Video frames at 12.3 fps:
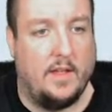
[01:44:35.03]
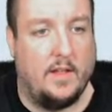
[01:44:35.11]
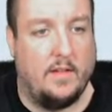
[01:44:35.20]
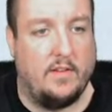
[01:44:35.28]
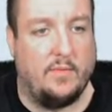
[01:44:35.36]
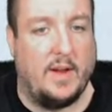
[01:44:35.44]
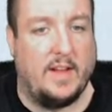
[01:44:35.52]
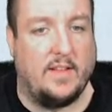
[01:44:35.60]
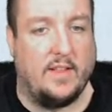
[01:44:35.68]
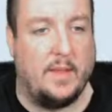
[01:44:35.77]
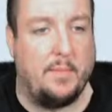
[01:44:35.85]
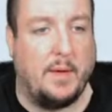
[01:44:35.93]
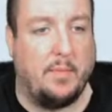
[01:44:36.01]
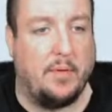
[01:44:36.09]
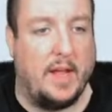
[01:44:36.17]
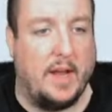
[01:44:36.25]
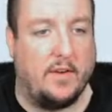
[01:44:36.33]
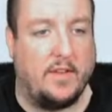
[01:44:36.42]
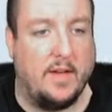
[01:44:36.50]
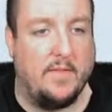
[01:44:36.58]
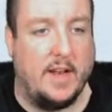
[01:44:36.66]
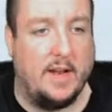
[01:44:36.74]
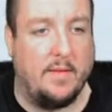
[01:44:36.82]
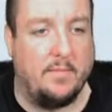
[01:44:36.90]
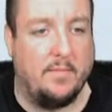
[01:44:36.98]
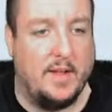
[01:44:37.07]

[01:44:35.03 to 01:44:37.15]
Just wait till the big players come in and